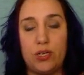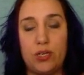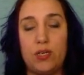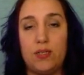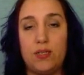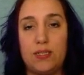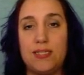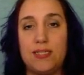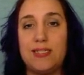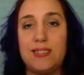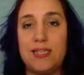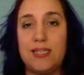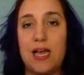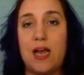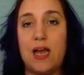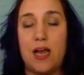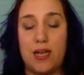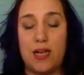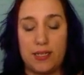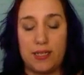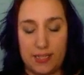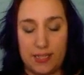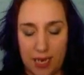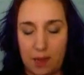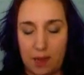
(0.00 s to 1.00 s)

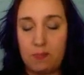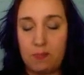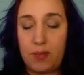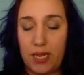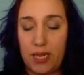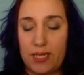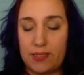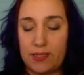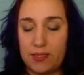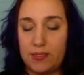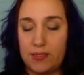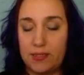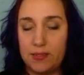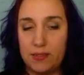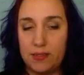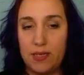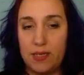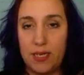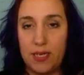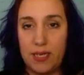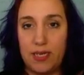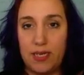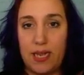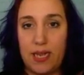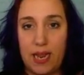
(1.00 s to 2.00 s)
templates
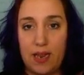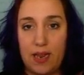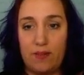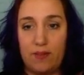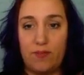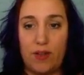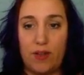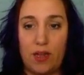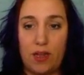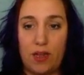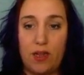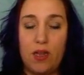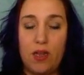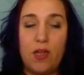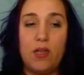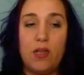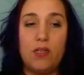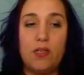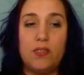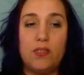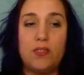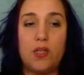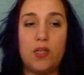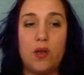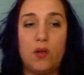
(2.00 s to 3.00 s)
in Canva.
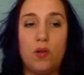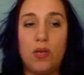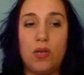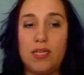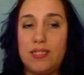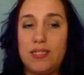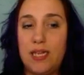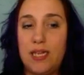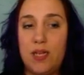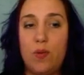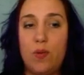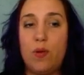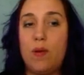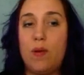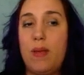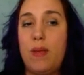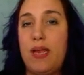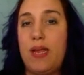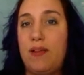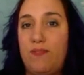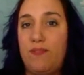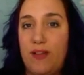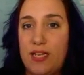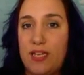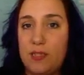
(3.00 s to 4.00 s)
So let's say you want to make
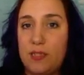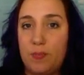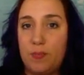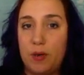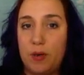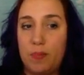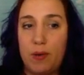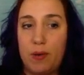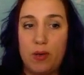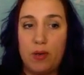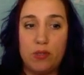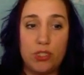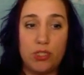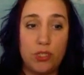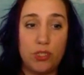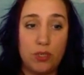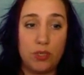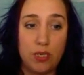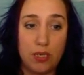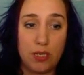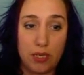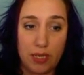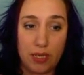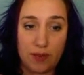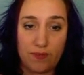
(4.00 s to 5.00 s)
a Facebook post. You can
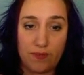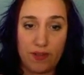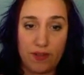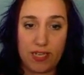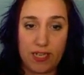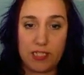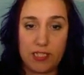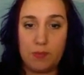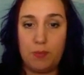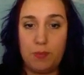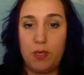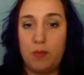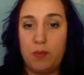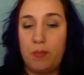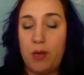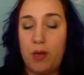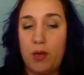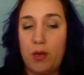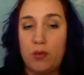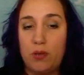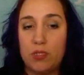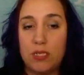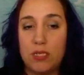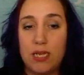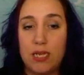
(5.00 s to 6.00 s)
click Facebook
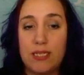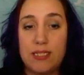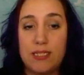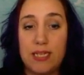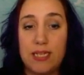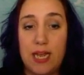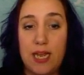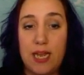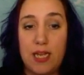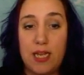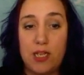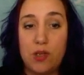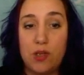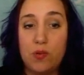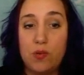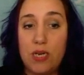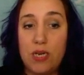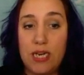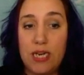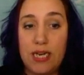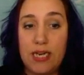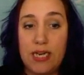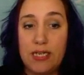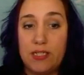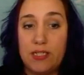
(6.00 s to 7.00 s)
post. Let's say you
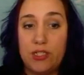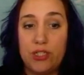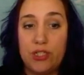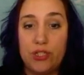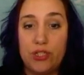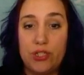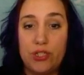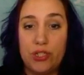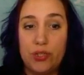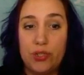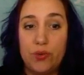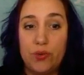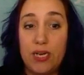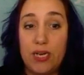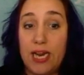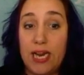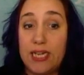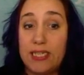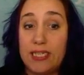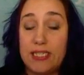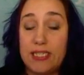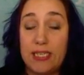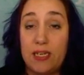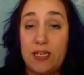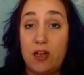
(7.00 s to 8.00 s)
need to do an
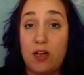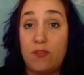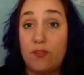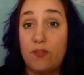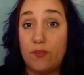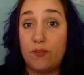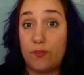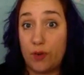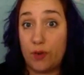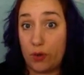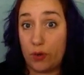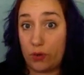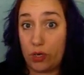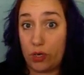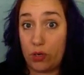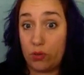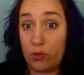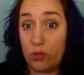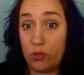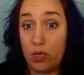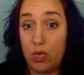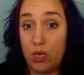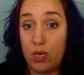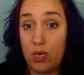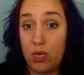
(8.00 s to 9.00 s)
Etsy cover photo.
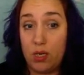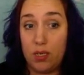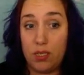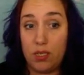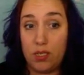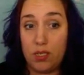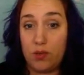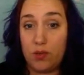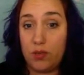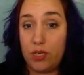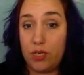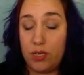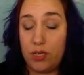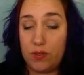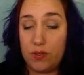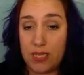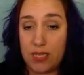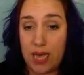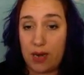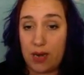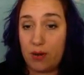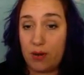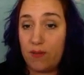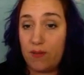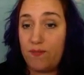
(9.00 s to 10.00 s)
You can use
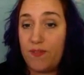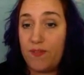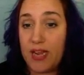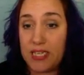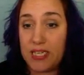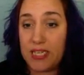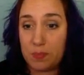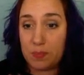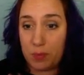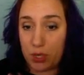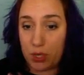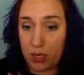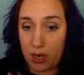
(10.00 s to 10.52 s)
that, or a Facebook